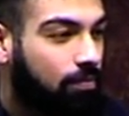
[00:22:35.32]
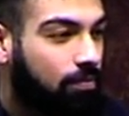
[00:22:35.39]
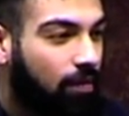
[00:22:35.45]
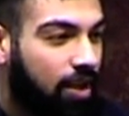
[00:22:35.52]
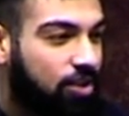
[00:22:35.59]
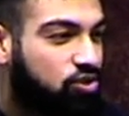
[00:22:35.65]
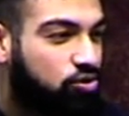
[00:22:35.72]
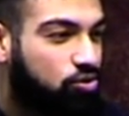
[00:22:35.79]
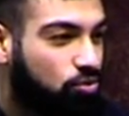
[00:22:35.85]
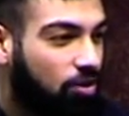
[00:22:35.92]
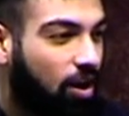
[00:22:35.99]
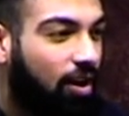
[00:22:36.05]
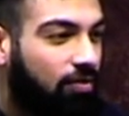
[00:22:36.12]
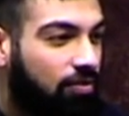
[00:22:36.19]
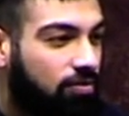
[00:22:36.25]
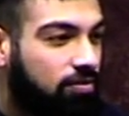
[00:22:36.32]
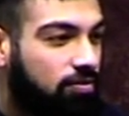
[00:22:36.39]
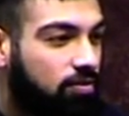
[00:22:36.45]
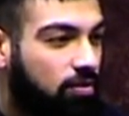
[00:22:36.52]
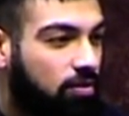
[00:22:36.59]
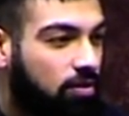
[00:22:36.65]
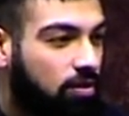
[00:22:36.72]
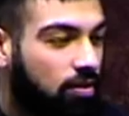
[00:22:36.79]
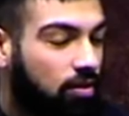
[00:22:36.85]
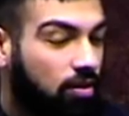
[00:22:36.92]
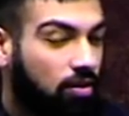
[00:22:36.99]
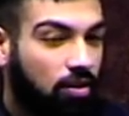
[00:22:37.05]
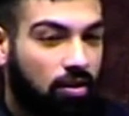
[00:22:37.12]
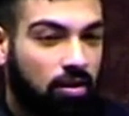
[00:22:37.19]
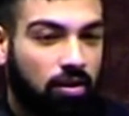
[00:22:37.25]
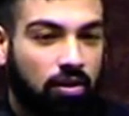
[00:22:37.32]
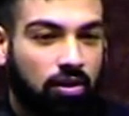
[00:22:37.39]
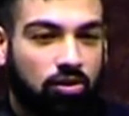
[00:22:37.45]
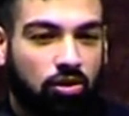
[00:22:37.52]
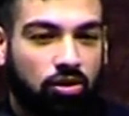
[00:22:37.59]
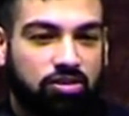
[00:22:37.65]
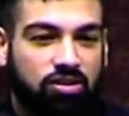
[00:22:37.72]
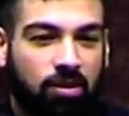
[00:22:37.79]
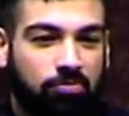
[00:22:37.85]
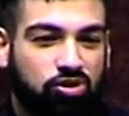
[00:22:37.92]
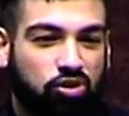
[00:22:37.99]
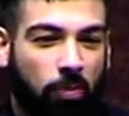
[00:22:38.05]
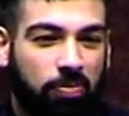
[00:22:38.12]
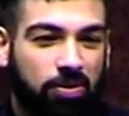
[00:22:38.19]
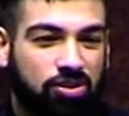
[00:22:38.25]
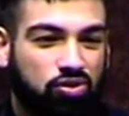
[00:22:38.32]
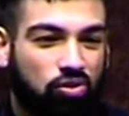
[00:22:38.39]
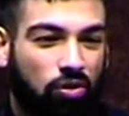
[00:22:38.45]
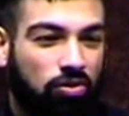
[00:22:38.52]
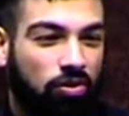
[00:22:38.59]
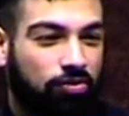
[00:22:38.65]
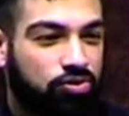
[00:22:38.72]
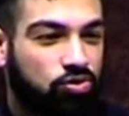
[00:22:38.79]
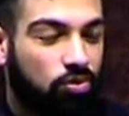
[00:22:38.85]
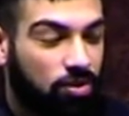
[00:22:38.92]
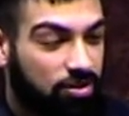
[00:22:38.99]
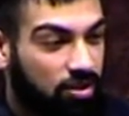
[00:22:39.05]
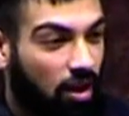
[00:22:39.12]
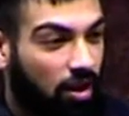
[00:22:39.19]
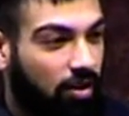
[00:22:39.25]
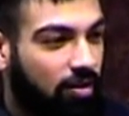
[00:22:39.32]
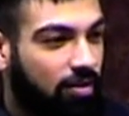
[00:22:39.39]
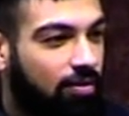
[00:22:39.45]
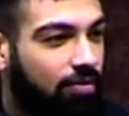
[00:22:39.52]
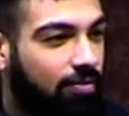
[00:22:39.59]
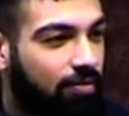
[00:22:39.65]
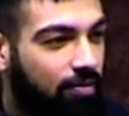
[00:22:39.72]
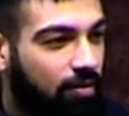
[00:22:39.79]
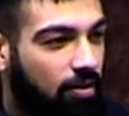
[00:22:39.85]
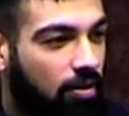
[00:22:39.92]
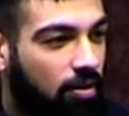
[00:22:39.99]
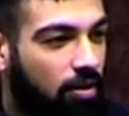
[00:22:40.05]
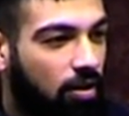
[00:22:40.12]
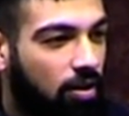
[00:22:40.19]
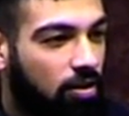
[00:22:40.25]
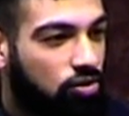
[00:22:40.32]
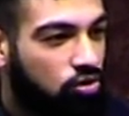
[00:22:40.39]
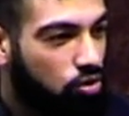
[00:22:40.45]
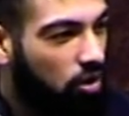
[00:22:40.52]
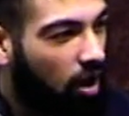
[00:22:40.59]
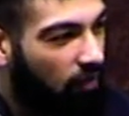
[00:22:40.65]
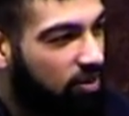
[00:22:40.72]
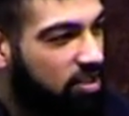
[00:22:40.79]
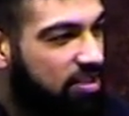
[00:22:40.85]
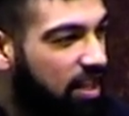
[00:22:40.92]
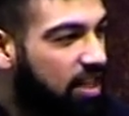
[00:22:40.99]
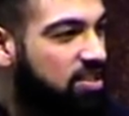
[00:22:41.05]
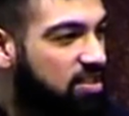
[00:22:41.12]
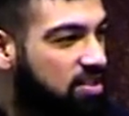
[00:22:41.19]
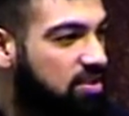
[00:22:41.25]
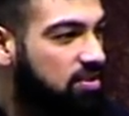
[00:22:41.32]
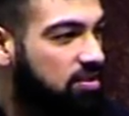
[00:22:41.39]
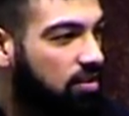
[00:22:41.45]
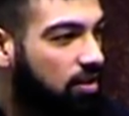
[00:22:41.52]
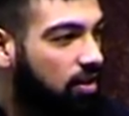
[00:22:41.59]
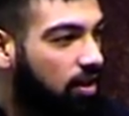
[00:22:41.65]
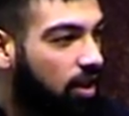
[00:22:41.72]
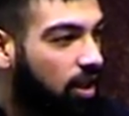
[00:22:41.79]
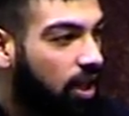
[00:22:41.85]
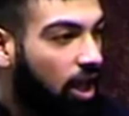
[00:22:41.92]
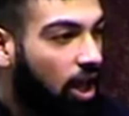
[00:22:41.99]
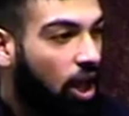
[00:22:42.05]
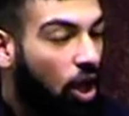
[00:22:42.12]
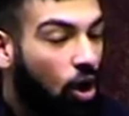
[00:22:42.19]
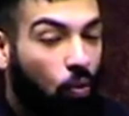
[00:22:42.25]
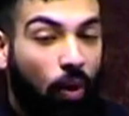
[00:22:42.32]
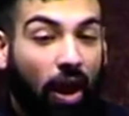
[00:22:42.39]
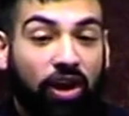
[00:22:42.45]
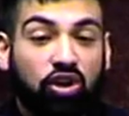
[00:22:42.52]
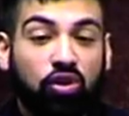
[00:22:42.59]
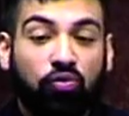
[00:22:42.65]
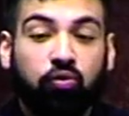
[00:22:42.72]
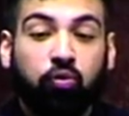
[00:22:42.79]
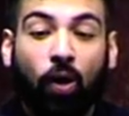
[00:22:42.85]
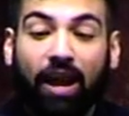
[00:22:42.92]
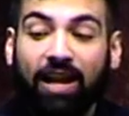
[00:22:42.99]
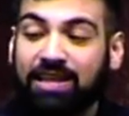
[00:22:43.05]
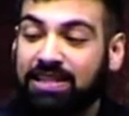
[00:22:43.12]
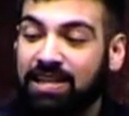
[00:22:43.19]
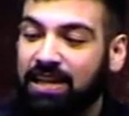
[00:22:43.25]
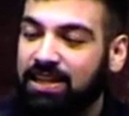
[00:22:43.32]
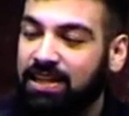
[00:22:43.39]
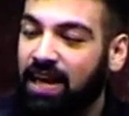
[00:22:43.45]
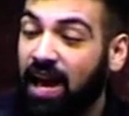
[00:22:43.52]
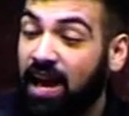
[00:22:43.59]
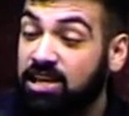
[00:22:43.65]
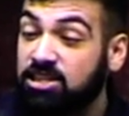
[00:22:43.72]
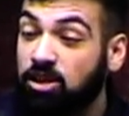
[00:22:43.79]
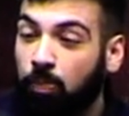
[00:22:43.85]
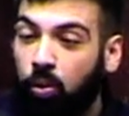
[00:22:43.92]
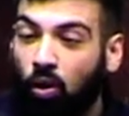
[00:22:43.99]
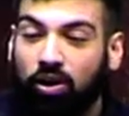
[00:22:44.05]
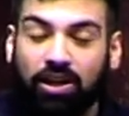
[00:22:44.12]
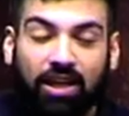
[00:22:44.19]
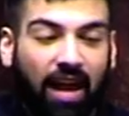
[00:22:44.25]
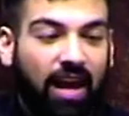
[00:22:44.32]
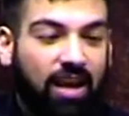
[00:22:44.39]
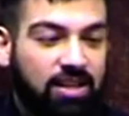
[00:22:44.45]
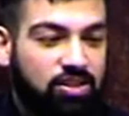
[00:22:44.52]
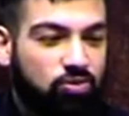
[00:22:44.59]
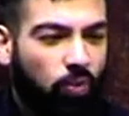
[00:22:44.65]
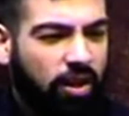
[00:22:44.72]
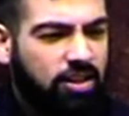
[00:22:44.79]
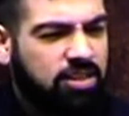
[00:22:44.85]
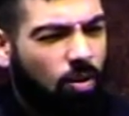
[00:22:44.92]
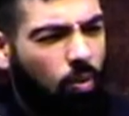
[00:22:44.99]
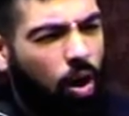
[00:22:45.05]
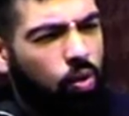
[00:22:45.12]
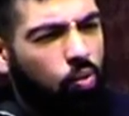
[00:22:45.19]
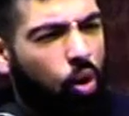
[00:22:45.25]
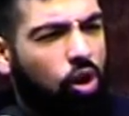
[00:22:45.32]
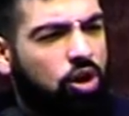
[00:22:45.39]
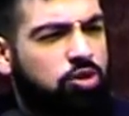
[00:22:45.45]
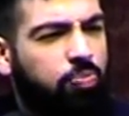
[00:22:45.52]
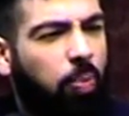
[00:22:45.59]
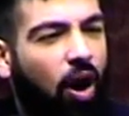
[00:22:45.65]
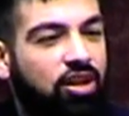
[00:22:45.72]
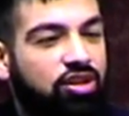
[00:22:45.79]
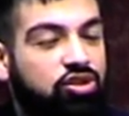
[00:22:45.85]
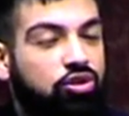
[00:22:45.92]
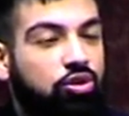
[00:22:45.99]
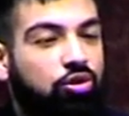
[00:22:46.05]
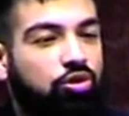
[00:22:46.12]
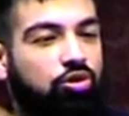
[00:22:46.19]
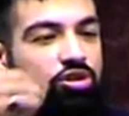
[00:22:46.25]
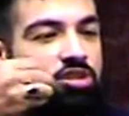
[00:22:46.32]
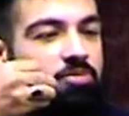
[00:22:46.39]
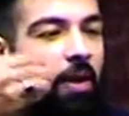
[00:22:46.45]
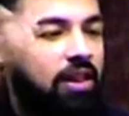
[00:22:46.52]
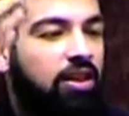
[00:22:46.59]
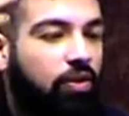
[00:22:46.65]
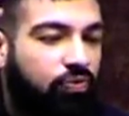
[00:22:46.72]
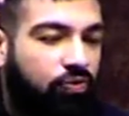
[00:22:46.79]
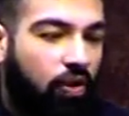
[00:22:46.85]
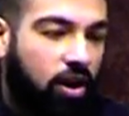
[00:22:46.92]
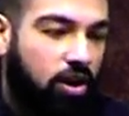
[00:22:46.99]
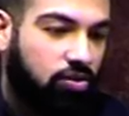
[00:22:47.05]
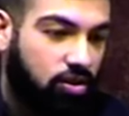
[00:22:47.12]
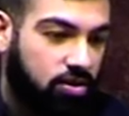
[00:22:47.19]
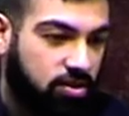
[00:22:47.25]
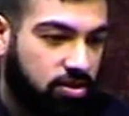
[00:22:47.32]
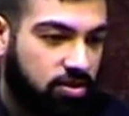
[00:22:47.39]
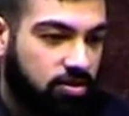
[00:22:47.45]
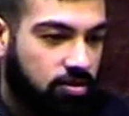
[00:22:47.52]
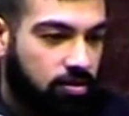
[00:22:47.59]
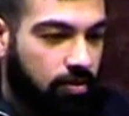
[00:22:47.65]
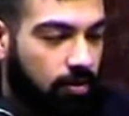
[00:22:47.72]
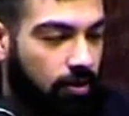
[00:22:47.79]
That's true love. Not some soppy story of suicide. True love is this, where you've waited years upon years. When someone walks past you, you smell the fragrance.